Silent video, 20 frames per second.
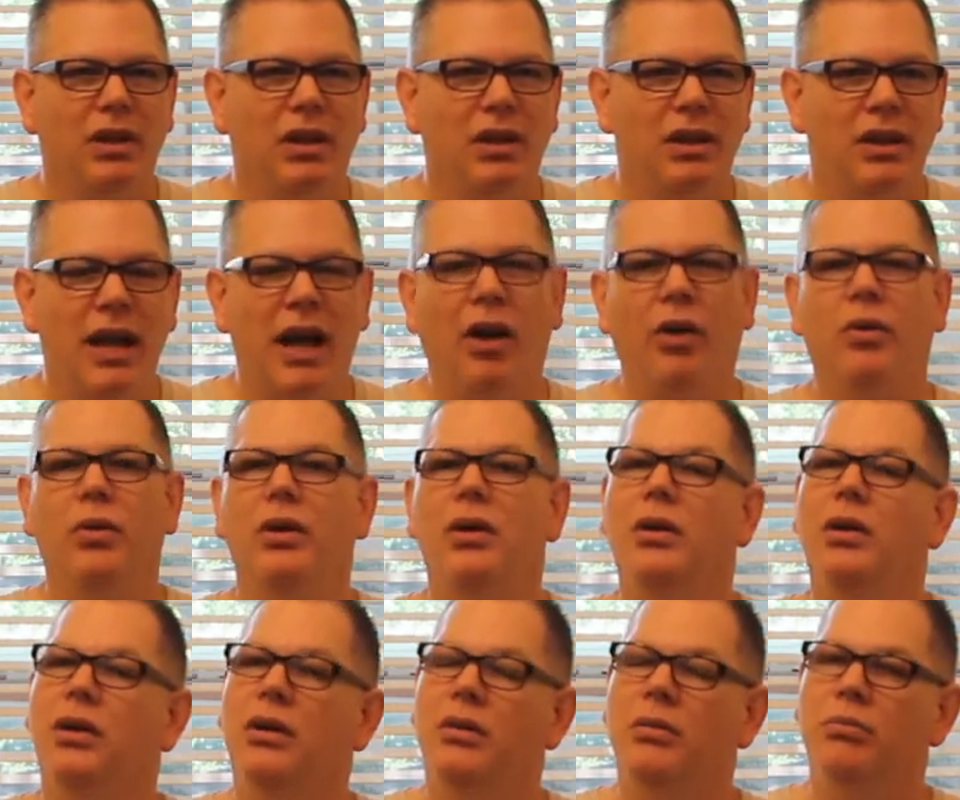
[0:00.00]
Now,
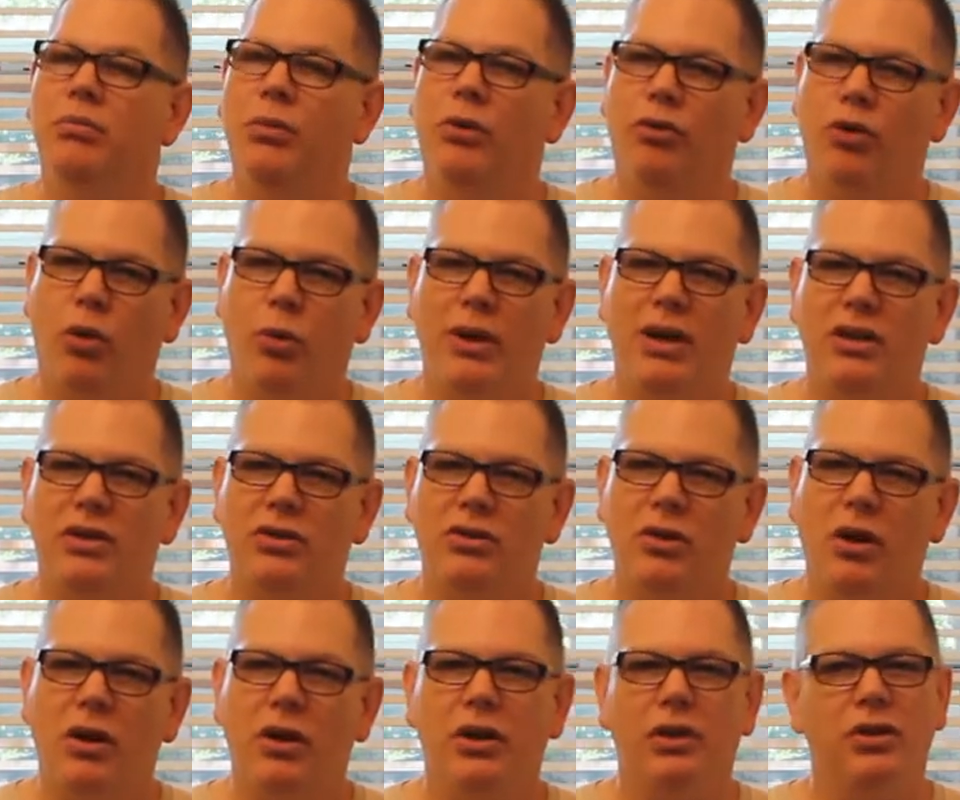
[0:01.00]
before we get
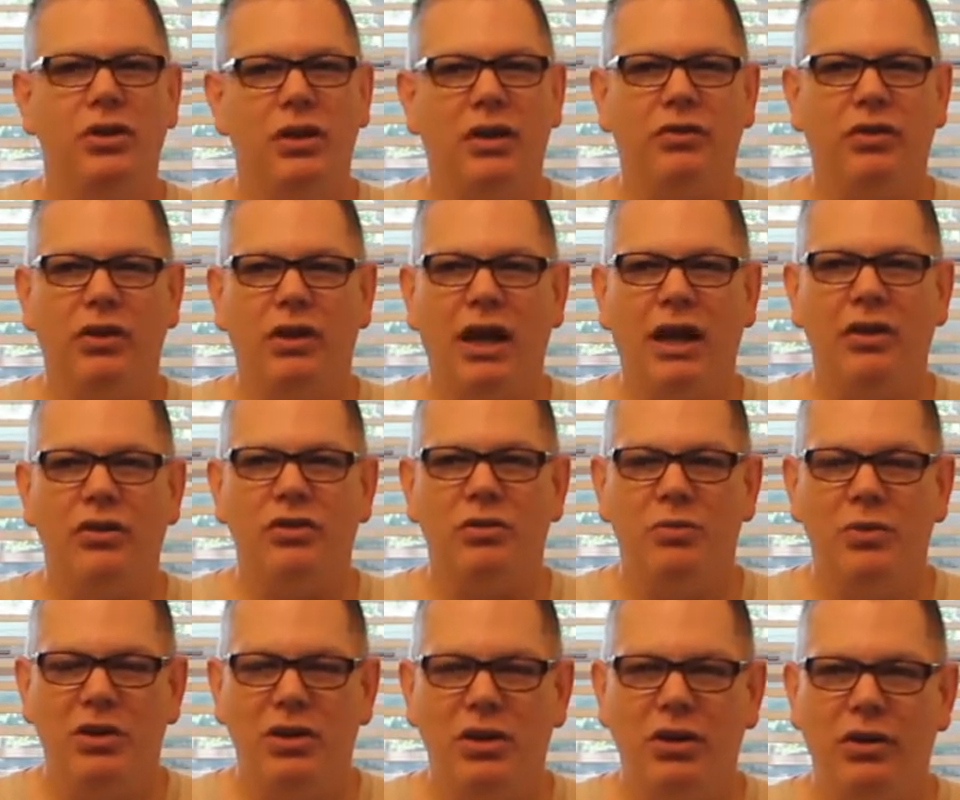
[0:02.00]
started, you have to gather some
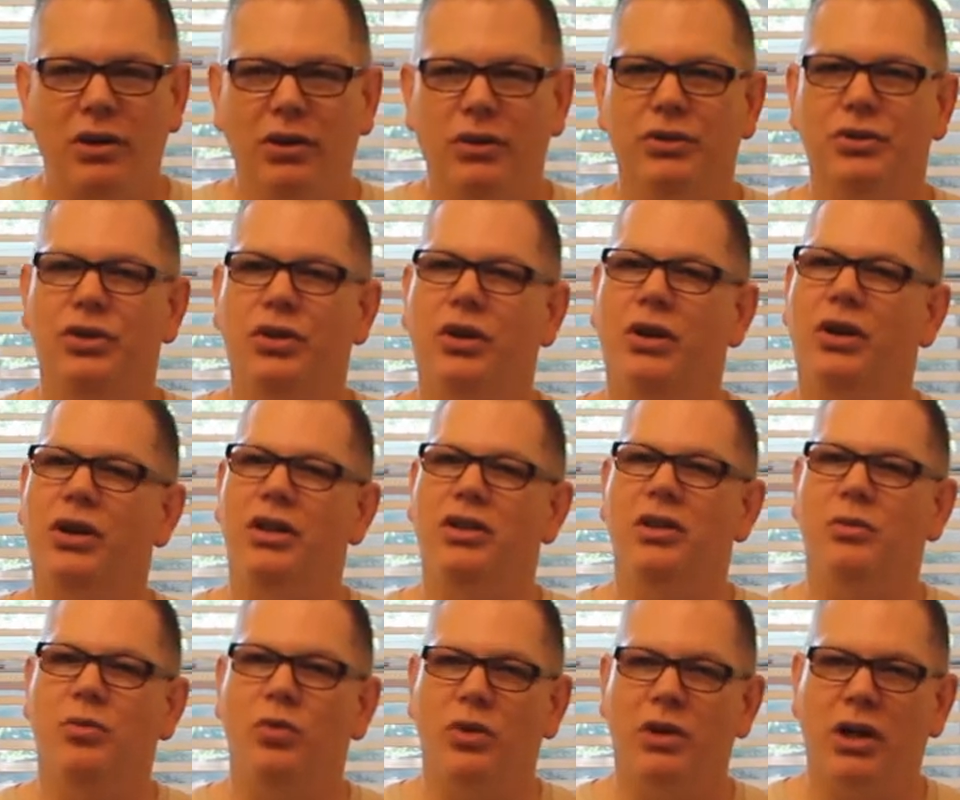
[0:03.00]
materials. You're going to need some
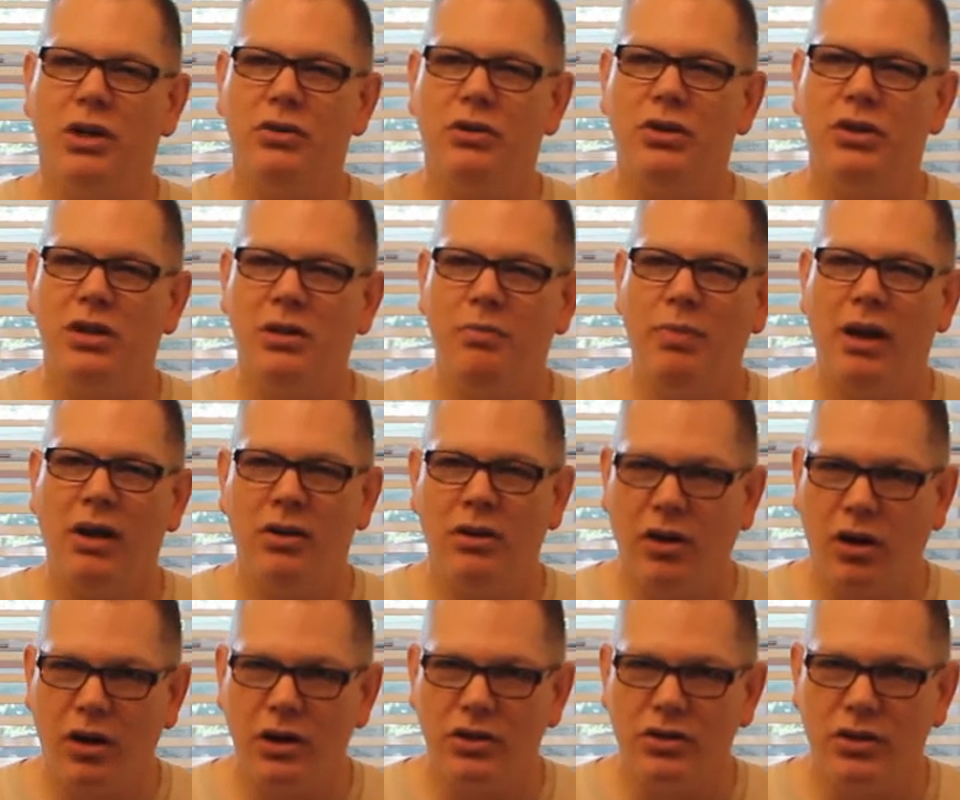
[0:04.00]
110-pound
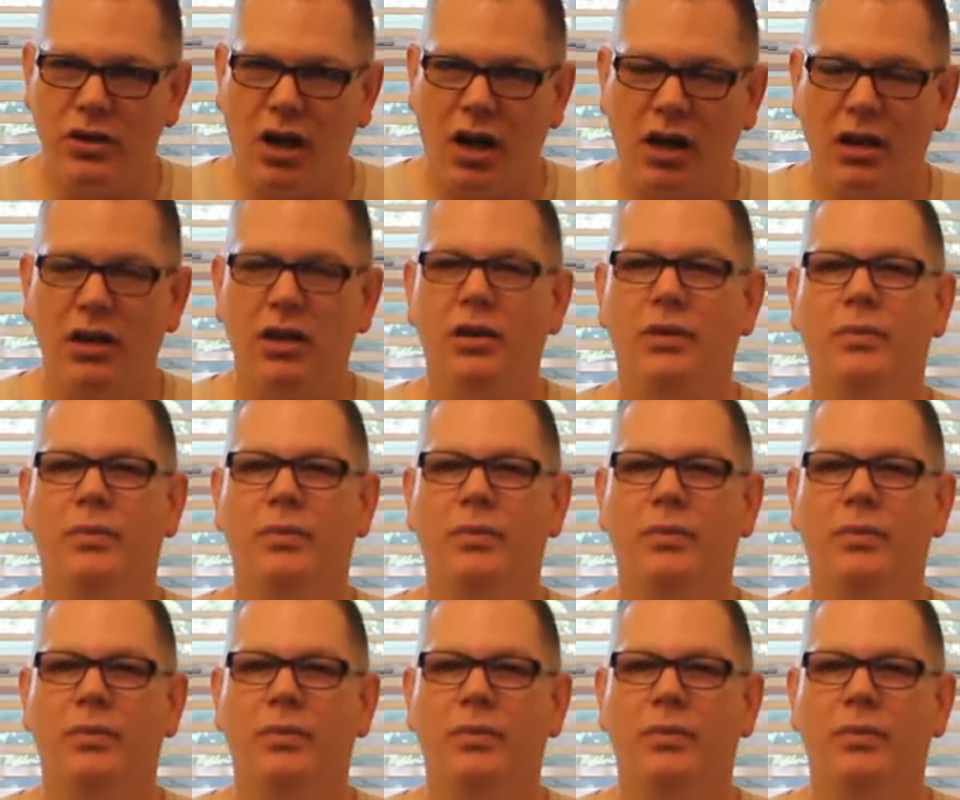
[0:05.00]
cardstock.